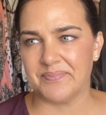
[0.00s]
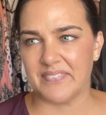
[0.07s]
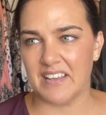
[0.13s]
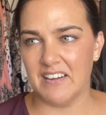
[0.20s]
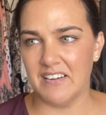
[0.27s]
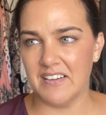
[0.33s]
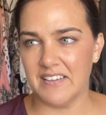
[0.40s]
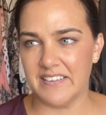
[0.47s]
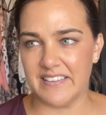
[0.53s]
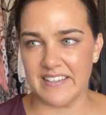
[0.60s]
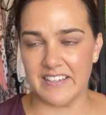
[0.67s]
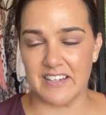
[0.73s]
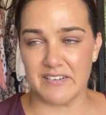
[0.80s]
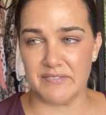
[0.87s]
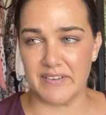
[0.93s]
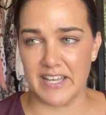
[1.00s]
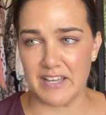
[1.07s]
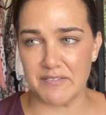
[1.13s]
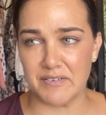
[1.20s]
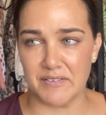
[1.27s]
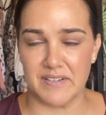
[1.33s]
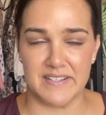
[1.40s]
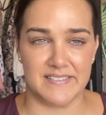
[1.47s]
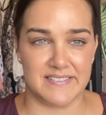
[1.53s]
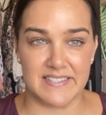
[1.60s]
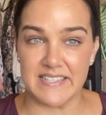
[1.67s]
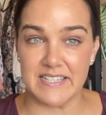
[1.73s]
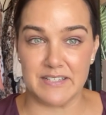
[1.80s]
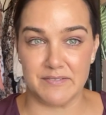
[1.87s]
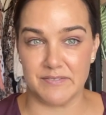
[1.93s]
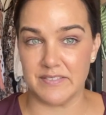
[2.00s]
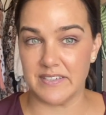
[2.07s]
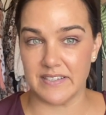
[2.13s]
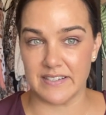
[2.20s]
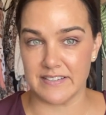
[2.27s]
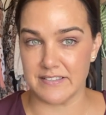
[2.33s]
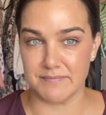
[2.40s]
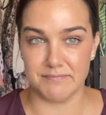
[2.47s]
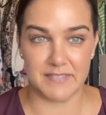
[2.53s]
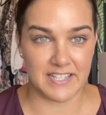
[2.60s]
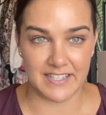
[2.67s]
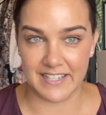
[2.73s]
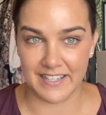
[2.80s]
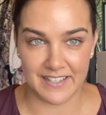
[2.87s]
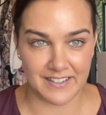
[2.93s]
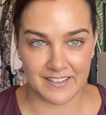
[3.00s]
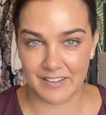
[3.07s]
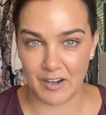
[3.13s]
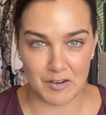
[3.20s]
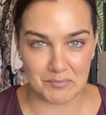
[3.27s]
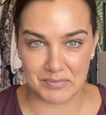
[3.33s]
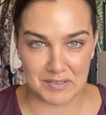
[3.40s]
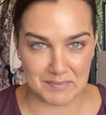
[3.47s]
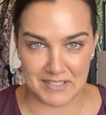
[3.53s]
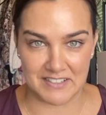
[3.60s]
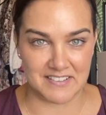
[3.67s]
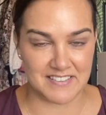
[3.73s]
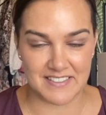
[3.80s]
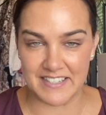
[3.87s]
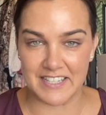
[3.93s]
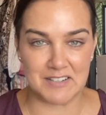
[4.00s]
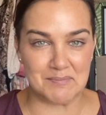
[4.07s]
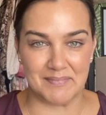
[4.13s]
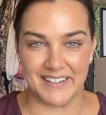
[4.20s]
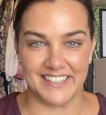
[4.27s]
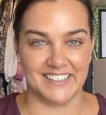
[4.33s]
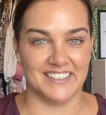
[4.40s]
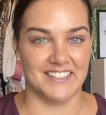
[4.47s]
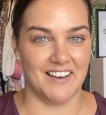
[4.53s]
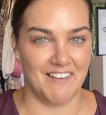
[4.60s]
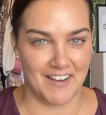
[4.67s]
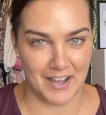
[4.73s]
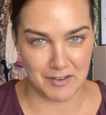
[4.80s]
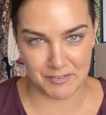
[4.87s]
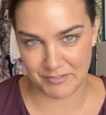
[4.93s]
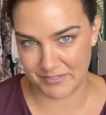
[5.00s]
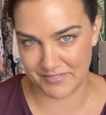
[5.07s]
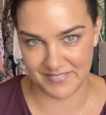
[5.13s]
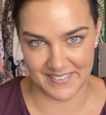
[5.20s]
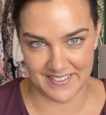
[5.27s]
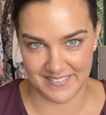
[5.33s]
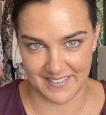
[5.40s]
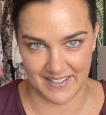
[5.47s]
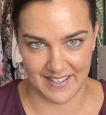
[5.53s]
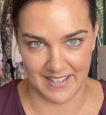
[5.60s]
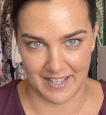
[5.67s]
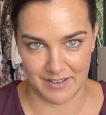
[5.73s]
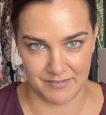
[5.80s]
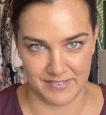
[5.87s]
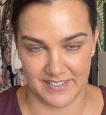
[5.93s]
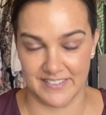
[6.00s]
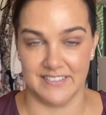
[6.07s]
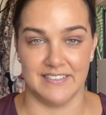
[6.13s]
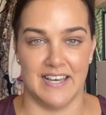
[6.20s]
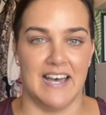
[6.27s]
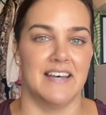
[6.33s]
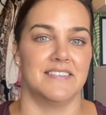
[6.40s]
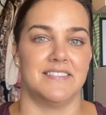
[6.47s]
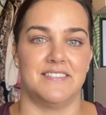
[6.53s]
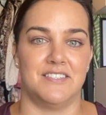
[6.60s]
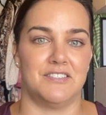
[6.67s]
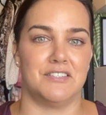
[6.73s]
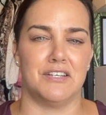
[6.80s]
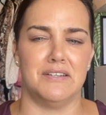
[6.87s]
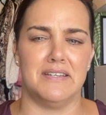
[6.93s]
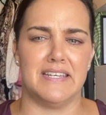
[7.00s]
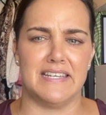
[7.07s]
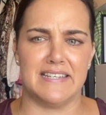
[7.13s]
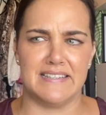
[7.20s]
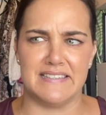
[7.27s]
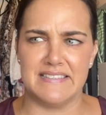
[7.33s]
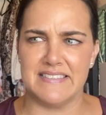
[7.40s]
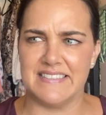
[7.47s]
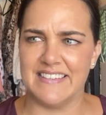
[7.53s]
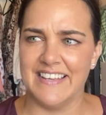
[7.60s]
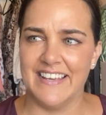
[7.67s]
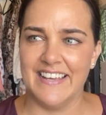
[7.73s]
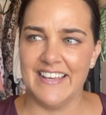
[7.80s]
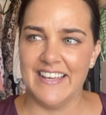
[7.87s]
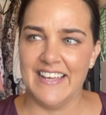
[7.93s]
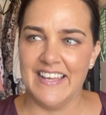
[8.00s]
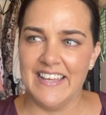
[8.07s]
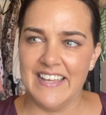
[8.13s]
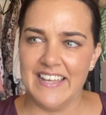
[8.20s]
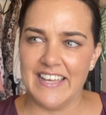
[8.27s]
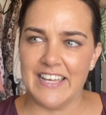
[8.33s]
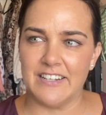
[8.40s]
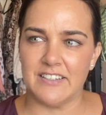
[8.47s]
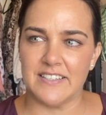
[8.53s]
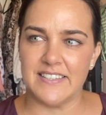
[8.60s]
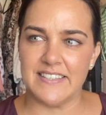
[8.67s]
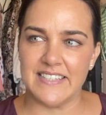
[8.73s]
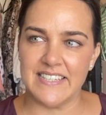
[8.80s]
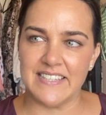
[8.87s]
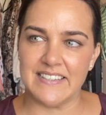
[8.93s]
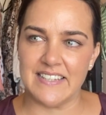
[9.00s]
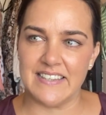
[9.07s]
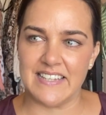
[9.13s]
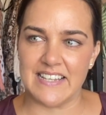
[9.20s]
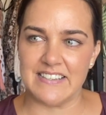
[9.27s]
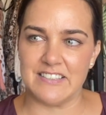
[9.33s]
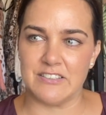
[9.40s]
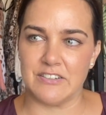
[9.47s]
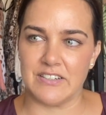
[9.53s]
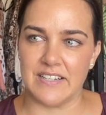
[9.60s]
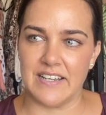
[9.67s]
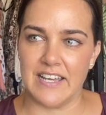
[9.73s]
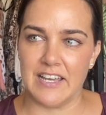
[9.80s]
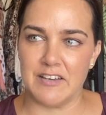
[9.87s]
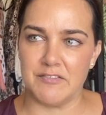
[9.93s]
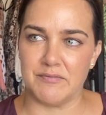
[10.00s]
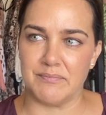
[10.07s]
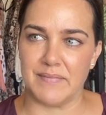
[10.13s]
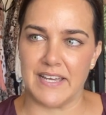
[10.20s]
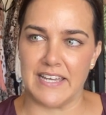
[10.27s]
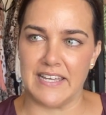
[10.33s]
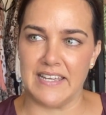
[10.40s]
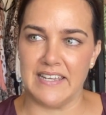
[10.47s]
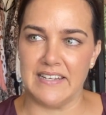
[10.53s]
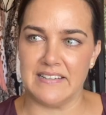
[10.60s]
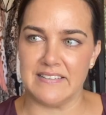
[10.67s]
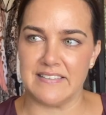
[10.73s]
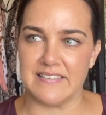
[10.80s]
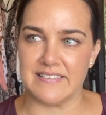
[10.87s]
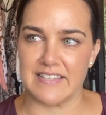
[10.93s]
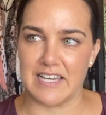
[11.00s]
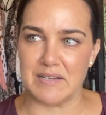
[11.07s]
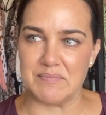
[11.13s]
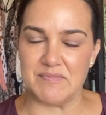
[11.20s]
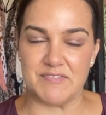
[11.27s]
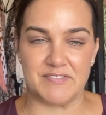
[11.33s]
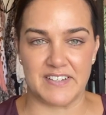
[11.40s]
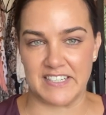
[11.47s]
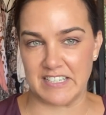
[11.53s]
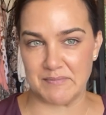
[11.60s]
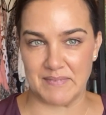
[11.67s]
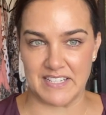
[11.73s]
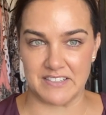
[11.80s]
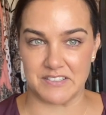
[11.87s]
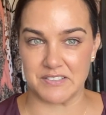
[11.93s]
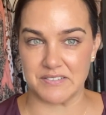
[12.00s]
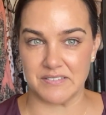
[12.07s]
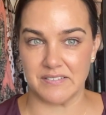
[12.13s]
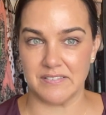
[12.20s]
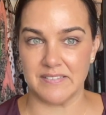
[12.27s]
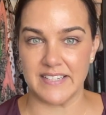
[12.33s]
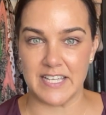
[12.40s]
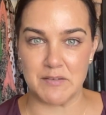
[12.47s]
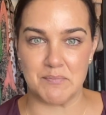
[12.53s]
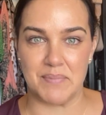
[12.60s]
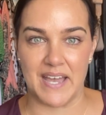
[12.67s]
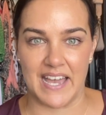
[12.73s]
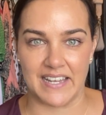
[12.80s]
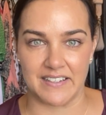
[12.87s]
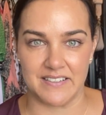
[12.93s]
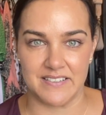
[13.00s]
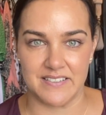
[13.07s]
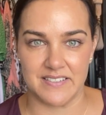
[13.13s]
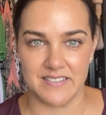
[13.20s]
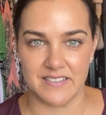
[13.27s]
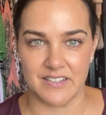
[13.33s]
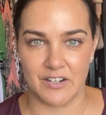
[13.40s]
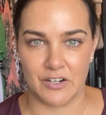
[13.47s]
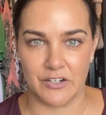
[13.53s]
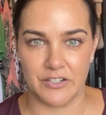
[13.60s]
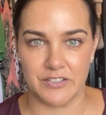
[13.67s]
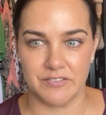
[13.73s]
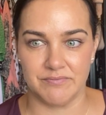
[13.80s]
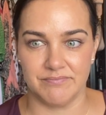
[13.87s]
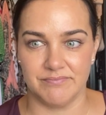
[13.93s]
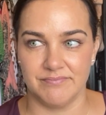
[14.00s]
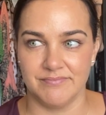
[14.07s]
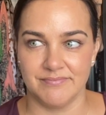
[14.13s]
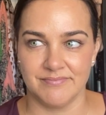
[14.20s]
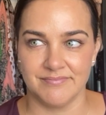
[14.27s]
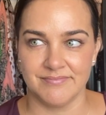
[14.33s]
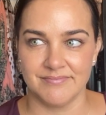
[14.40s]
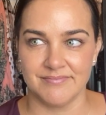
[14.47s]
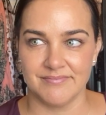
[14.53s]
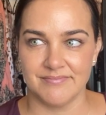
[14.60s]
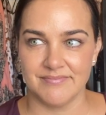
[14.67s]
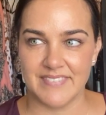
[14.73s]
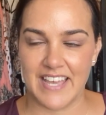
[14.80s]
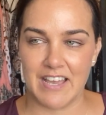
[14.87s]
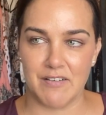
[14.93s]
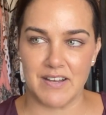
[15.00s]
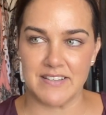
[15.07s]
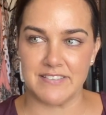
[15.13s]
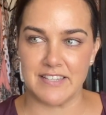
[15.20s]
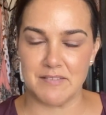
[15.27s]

I don't think I've ever received as many compliments in my life as I have in the last 2 years. And I think that that's got to have made some fundamental impact on how I see